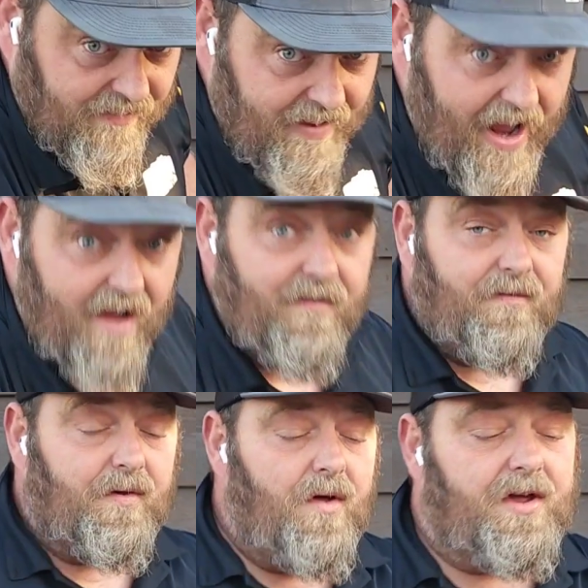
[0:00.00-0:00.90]
have,
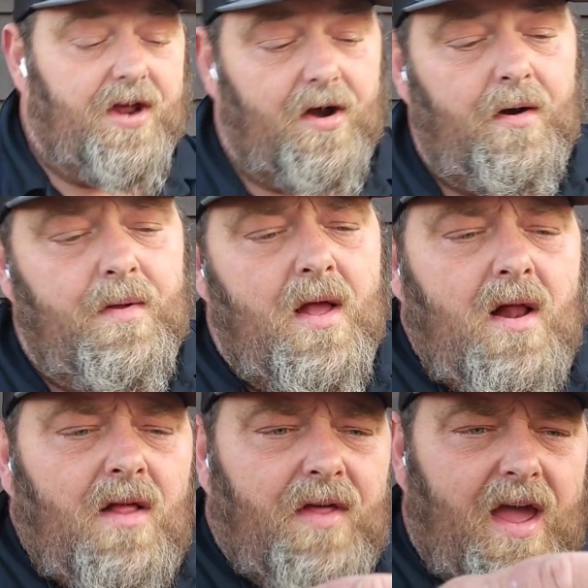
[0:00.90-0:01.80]
if you look here,
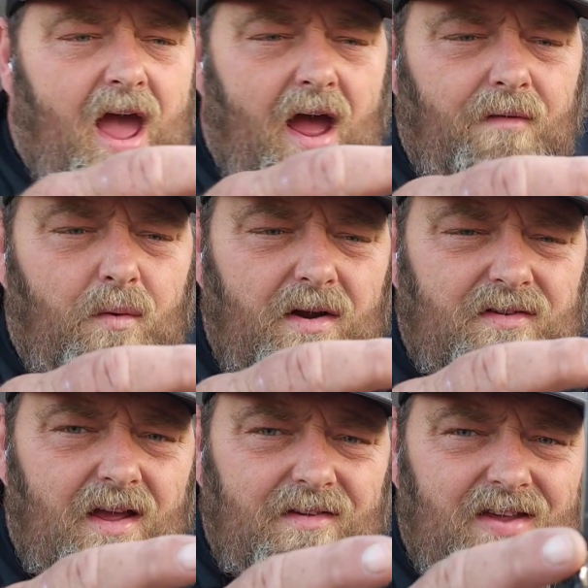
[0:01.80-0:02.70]
they have where it
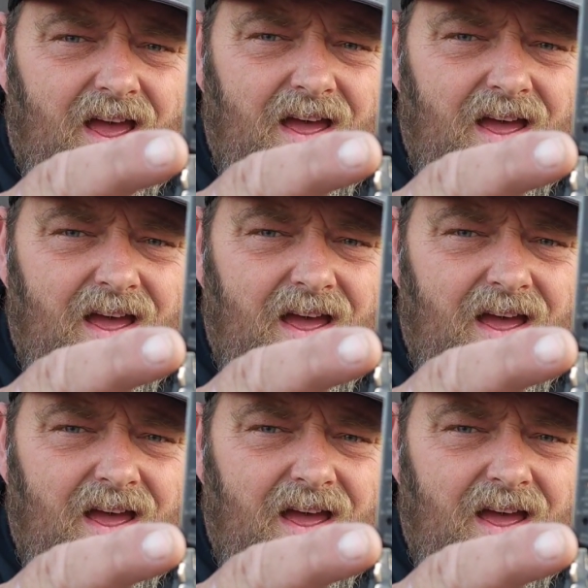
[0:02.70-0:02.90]
says